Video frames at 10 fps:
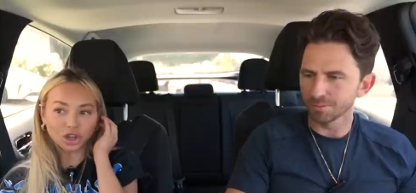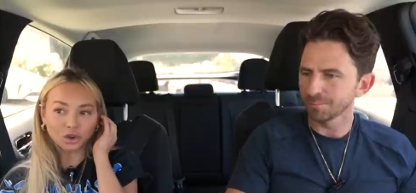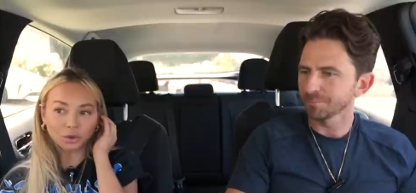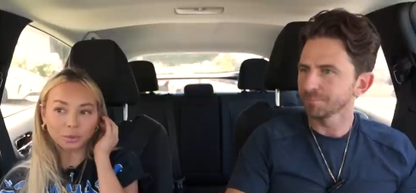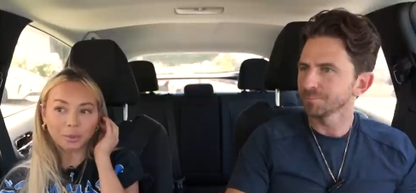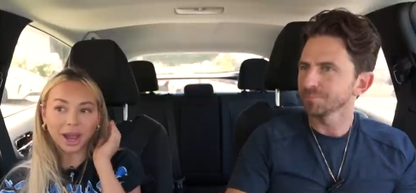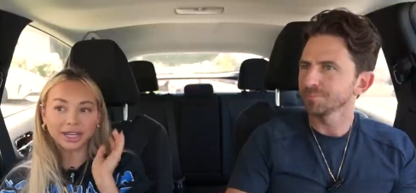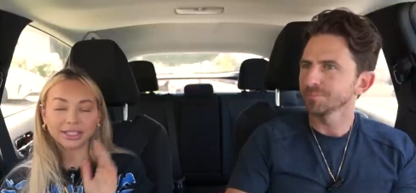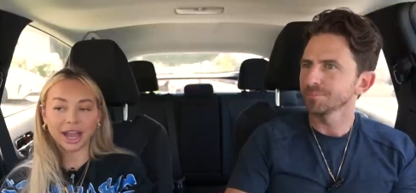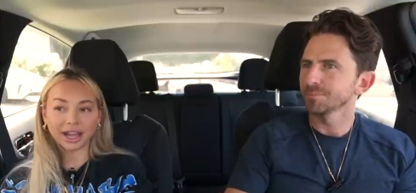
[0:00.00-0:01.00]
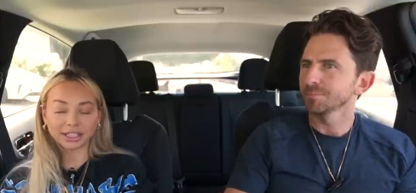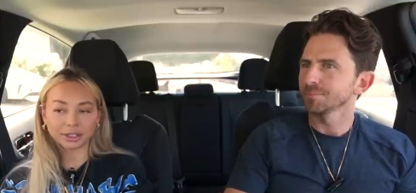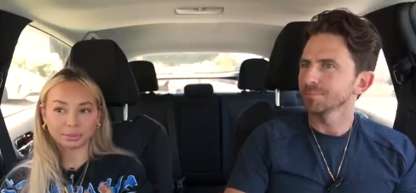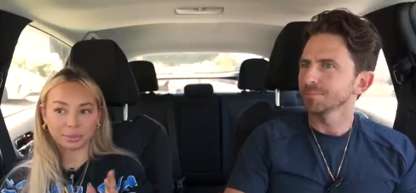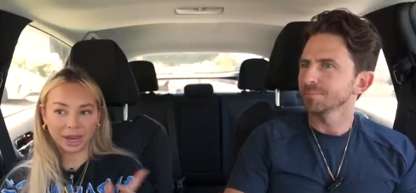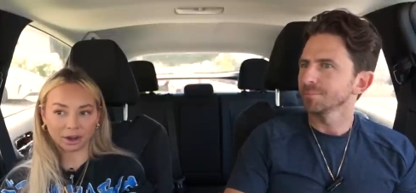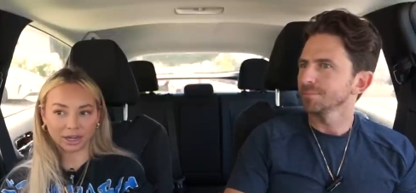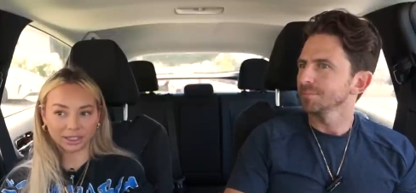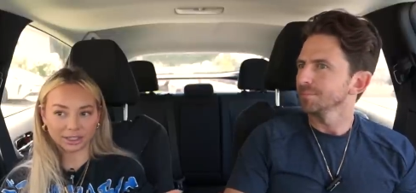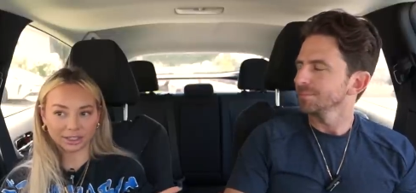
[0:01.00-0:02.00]
Speaker 1: So my dad's
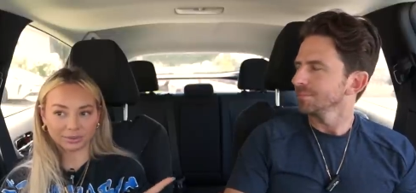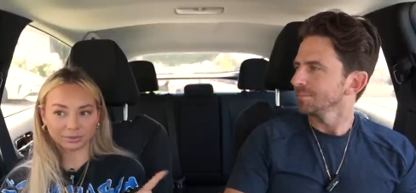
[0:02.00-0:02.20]
parents,